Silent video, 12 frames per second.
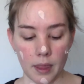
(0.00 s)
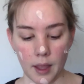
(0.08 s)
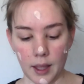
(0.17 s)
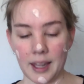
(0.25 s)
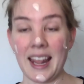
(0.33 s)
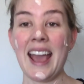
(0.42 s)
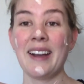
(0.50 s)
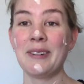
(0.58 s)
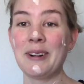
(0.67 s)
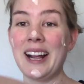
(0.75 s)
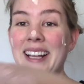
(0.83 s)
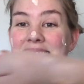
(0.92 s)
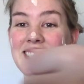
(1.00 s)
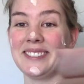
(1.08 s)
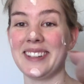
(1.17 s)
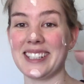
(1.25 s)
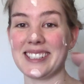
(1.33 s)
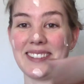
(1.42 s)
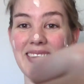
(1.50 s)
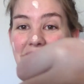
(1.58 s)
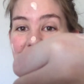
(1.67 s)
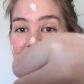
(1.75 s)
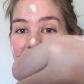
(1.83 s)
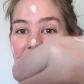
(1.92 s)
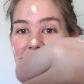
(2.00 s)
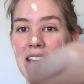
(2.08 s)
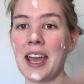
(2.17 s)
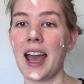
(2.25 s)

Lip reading: And I have way too much on my hand.